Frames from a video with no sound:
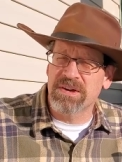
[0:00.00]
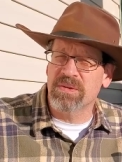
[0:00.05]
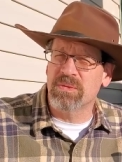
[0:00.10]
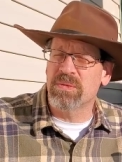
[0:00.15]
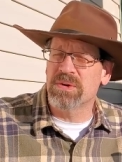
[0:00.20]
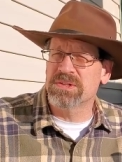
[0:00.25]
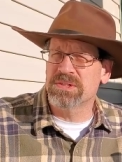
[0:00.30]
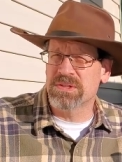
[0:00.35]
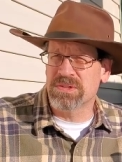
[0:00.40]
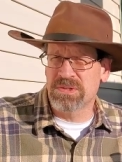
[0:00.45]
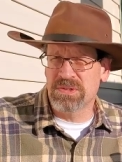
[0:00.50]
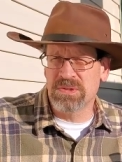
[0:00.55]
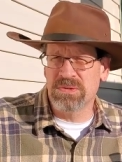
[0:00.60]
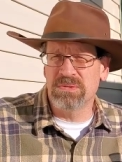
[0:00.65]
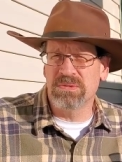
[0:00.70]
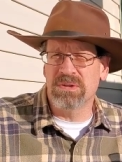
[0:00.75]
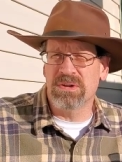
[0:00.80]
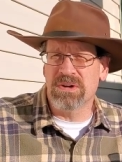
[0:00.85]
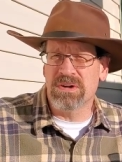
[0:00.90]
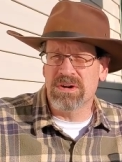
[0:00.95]
It wasn't too
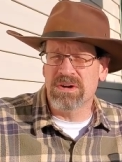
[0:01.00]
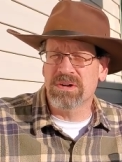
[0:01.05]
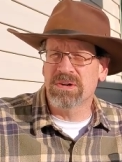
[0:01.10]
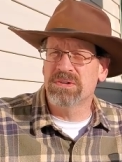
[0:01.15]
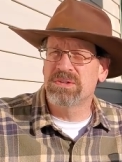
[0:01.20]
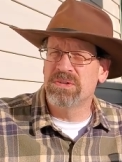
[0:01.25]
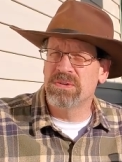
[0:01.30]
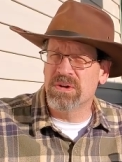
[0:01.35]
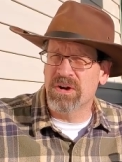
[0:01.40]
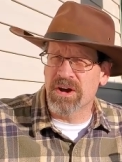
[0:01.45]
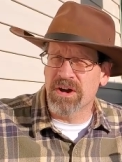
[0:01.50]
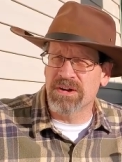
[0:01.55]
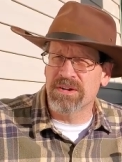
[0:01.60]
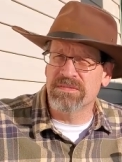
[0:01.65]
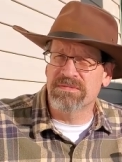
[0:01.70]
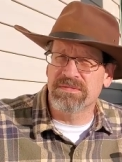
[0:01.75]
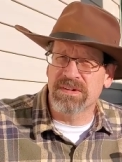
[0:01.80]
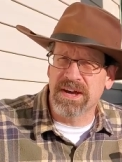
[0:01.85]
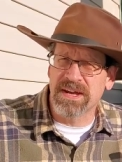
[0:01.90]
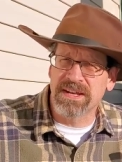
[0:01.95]
long or too hard to
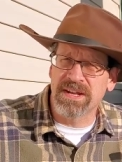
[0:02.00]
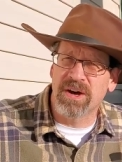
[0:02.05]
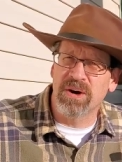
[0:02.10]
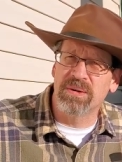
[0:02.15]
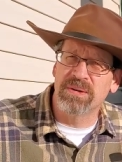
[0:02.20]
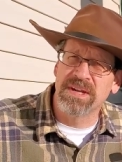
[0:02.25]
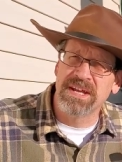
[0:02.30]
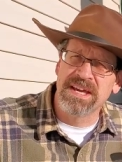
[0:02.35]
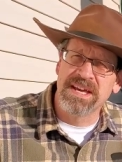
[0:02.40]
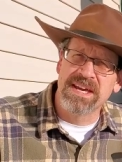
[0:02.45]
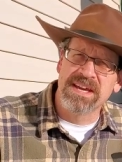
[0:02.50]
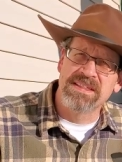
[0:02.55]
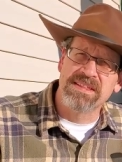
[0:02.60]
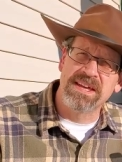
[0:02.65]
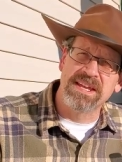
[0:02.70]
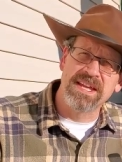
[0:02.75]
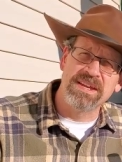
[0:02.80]
find out that